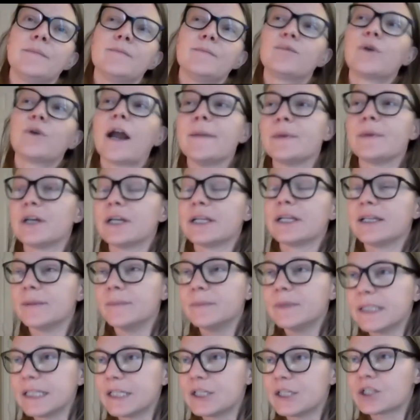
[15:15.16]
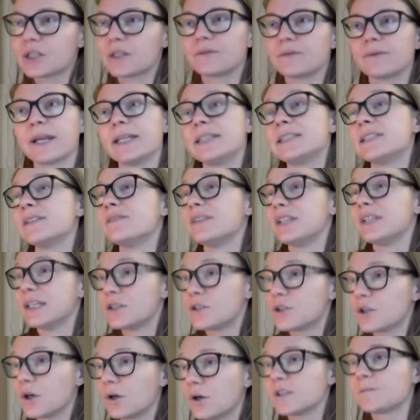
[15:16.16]
primary completion rates of the
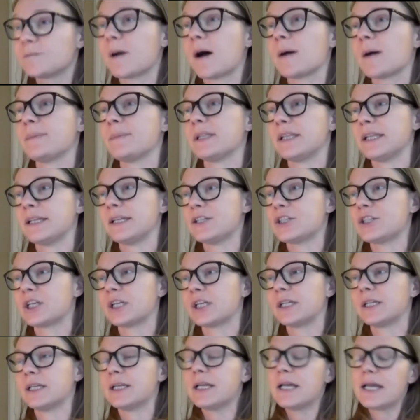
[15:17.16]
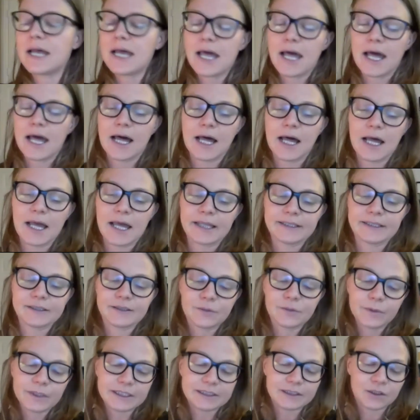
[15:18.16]
adult population,
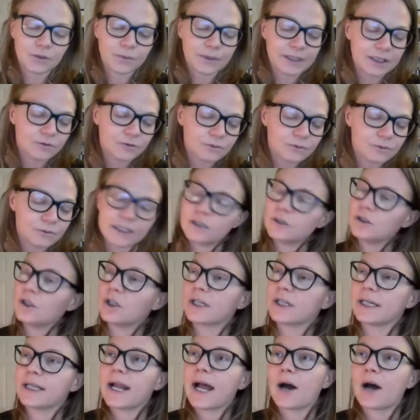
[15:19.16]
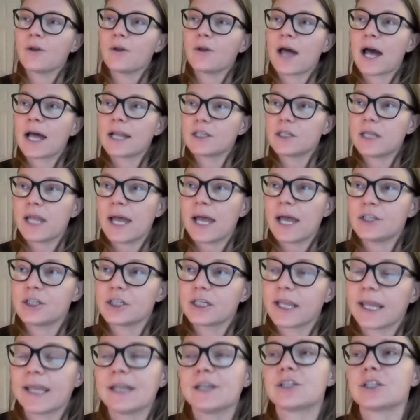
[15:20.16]
so we can really look at how that
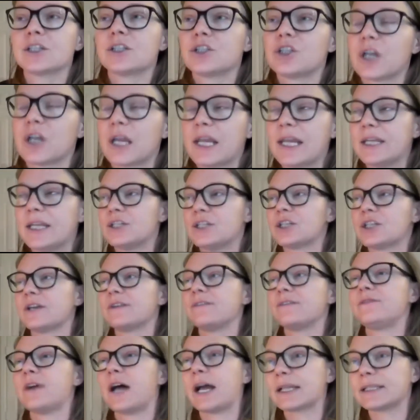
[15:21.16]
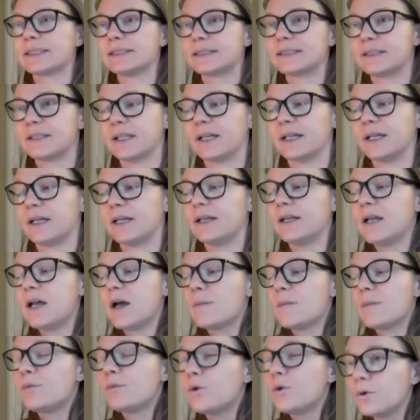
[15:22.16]
education change affects the
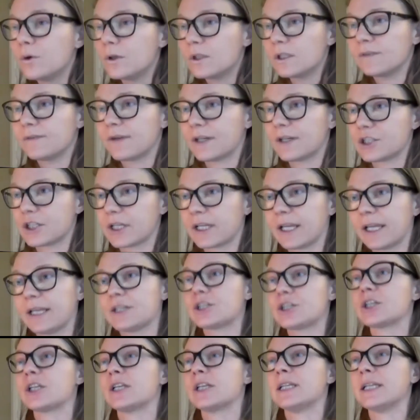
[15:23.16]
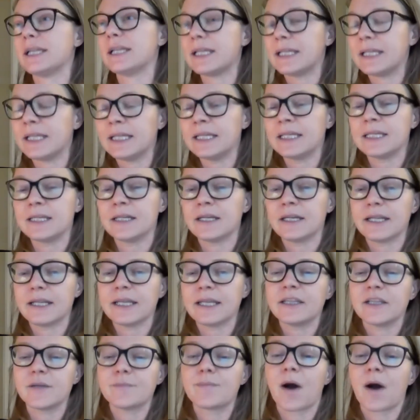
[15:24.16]
pool of education
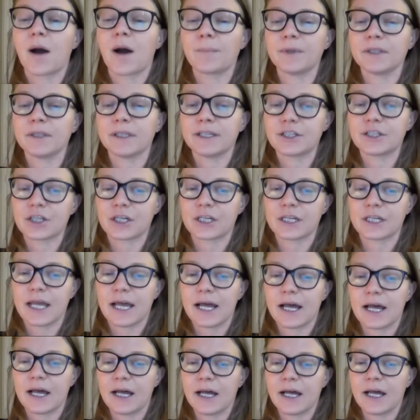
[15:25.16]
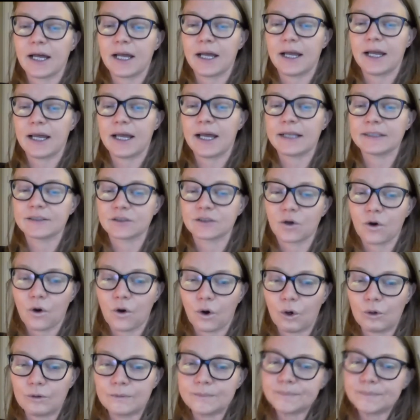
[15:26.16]
in the population as a
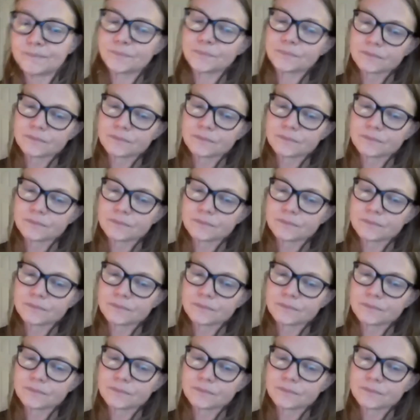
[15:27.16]
whole.